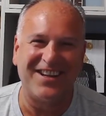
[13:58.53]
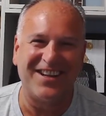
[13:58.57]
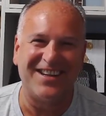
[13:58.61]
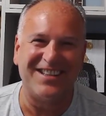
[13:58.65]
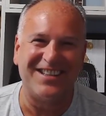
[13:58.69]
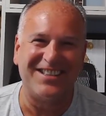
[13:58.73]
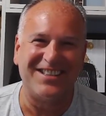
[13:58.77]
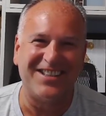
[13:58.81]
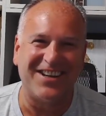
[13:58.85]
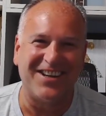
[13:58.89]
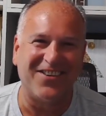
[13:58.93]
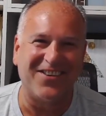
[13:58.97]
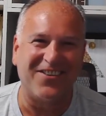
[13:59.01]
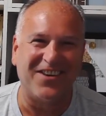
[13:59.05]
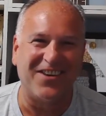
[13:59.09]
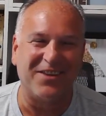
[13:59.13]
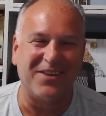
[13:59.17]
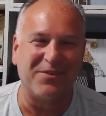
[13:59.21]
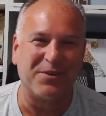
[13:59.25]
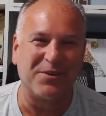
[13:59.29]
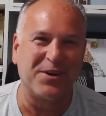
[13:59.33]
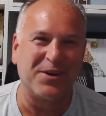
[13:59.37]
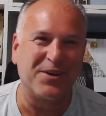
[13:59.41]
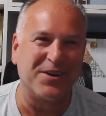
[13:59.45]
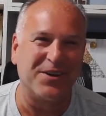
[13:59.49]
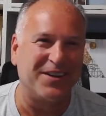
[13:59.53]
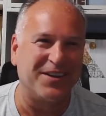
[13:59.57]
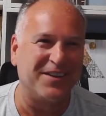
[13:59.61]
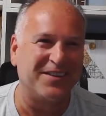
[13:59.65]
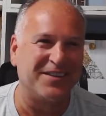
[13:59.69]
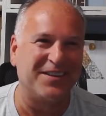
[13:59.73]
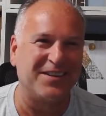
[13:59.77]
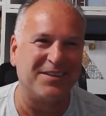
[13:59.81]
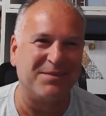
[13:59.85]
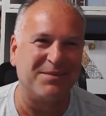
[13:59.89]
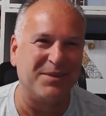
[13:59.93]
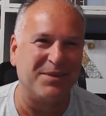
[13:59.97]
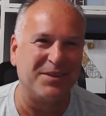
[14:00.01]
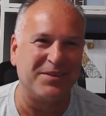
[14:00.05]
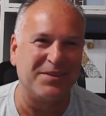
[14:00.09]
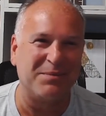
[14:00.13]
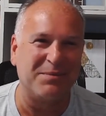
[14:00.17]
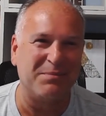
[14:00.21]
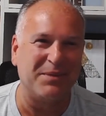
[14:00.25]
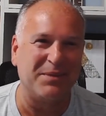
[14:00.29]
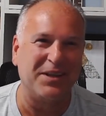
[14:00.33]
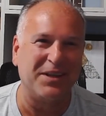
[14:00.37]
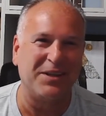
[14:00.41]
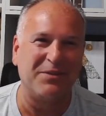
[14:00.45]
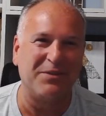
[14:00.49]
I'll share one. There's a
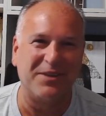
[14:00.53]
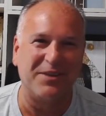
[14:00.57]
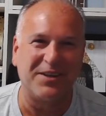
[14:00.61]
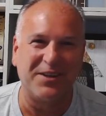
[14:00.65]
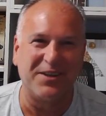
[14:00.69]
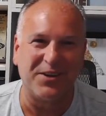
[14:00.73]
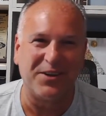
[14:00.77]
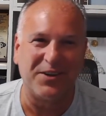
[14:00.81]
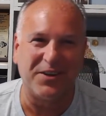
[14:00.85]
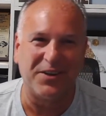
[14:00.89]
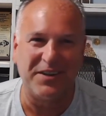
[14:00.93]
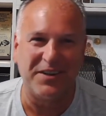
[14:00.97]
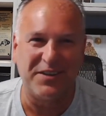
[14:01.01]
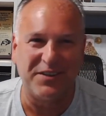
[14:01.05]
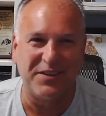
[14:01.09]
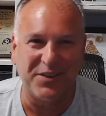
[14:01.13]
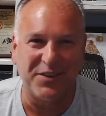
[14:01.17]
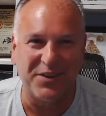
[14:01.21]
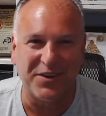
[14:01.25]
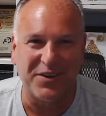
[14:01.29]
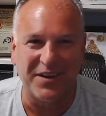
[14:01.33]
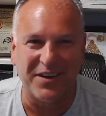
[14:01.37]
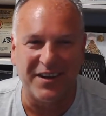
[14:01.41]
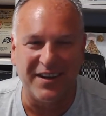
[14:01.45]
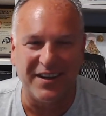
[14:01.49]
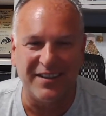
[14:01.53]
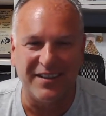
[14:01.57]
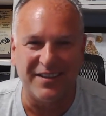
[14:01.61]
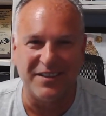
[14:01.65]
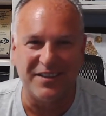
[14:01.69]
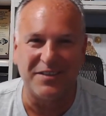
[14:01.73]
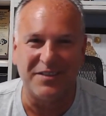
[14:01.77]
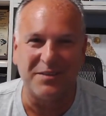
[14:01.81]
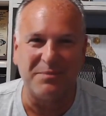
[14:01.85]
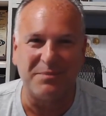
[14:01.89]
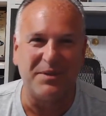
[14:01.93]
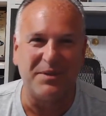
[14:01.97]
million recruiting stories. There's a